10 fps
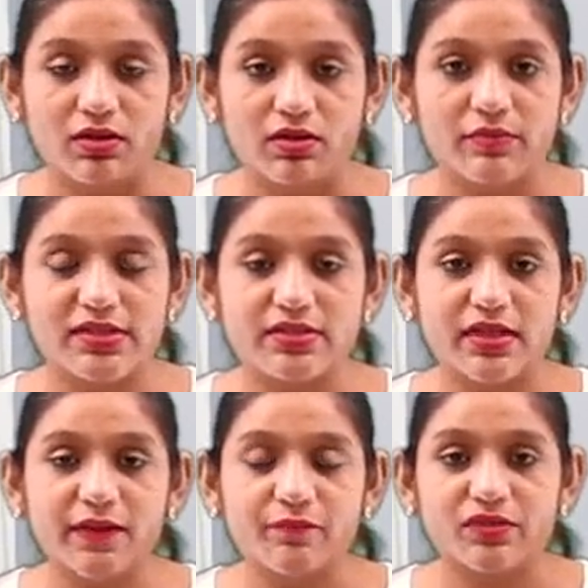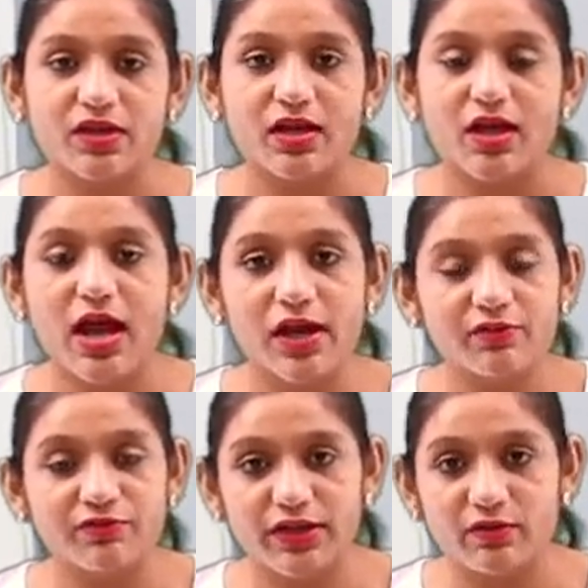means ki high
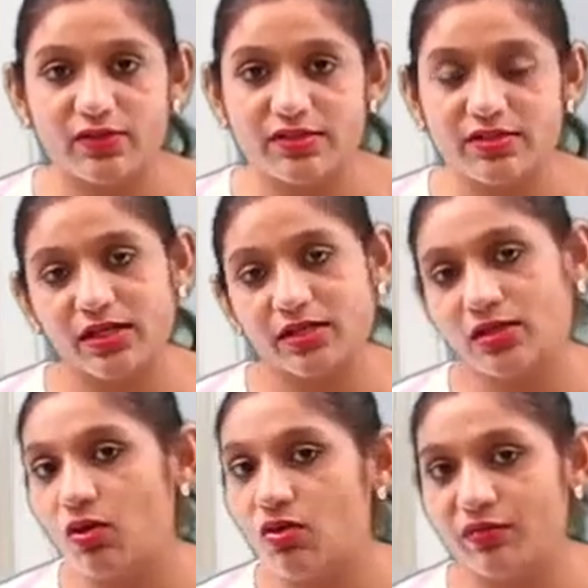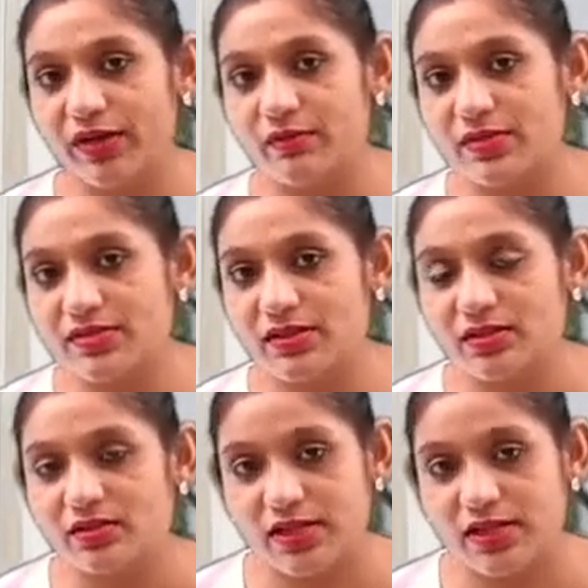frequency and the low frequency,